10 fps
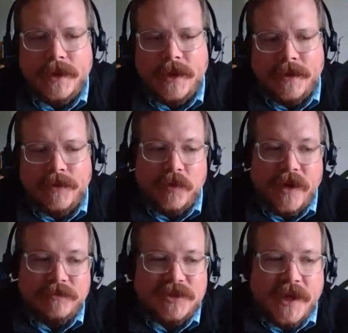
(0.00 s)
The
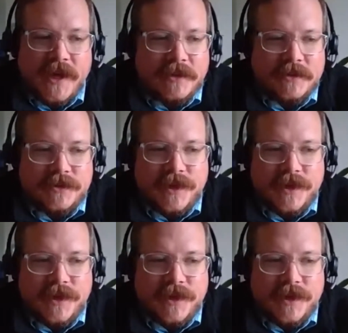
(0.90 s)
website is